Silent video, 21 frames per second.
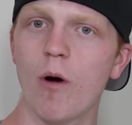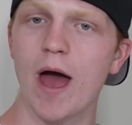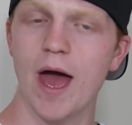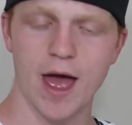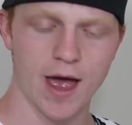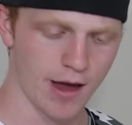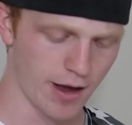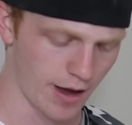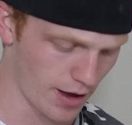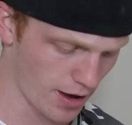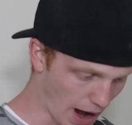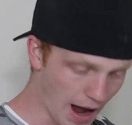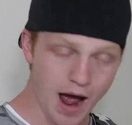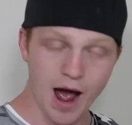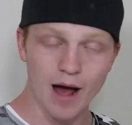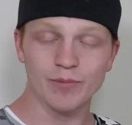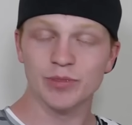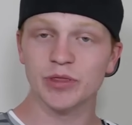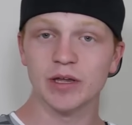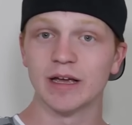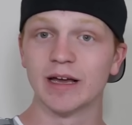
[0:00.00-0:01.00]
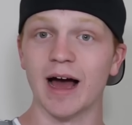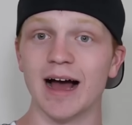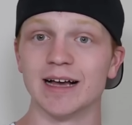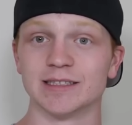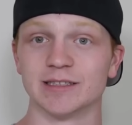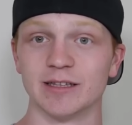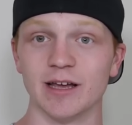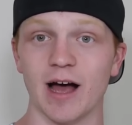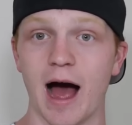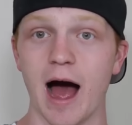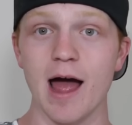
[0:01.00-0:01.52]
way.
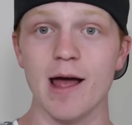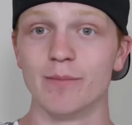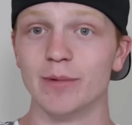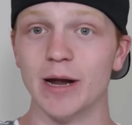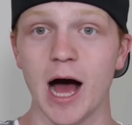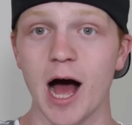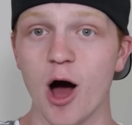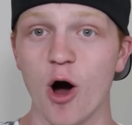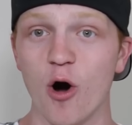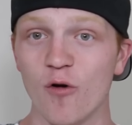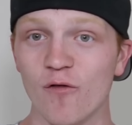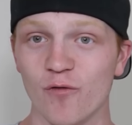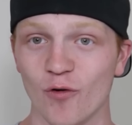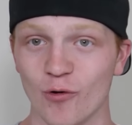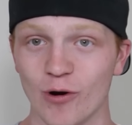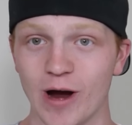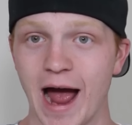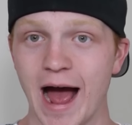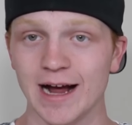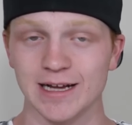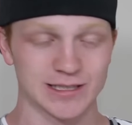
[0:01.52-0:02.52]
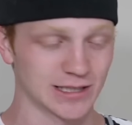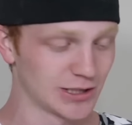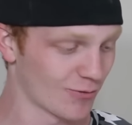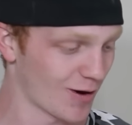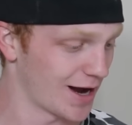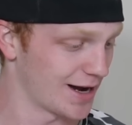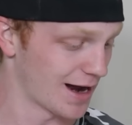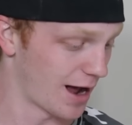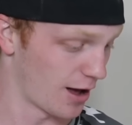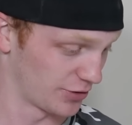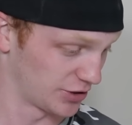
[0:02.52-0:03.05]
Guys, I'm not overreacting
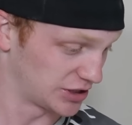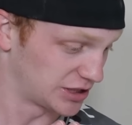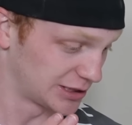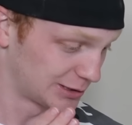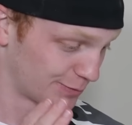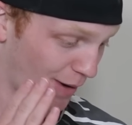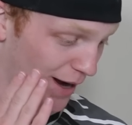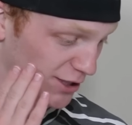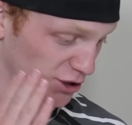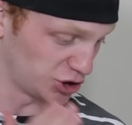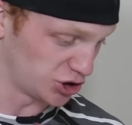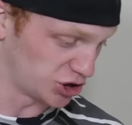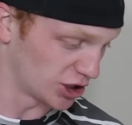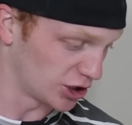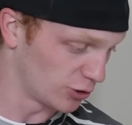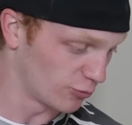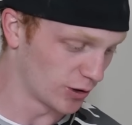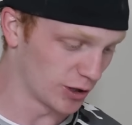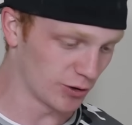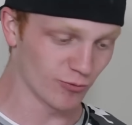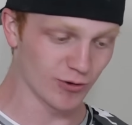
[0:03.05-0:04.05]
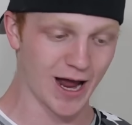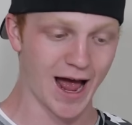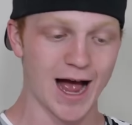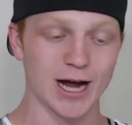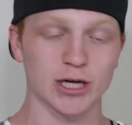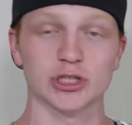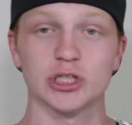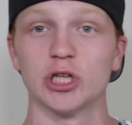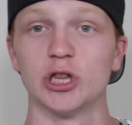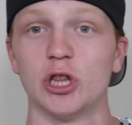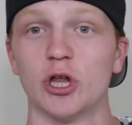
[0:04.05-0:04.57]
right now. This is my genuine
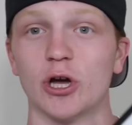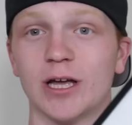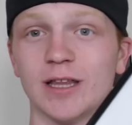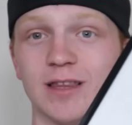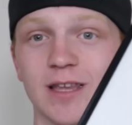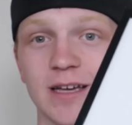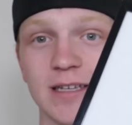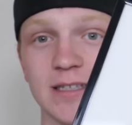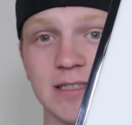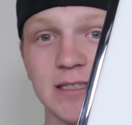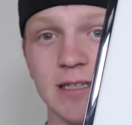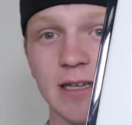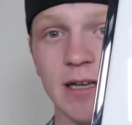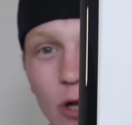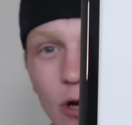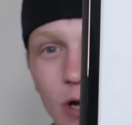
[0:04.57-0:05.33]
reaction. Look at this.